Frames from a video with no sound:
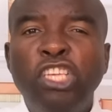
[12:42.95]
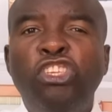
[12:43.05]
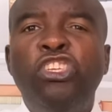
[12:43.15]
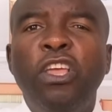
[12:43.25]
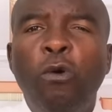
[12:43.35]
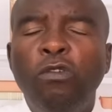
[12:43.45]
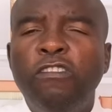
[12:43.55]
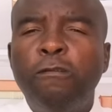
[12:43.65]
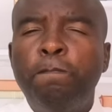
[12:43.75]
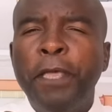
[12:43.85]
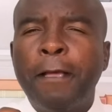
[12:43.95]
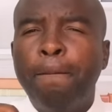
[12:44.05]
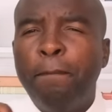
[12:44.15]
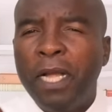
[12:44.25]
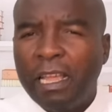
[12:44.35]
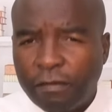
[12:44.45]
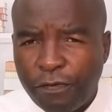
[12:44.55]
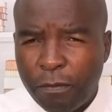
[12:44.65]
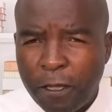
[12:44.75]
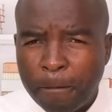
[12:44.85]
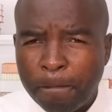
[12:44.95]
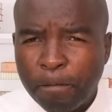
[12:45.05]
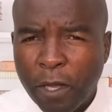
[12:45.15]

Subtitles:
She will speak blasphemy.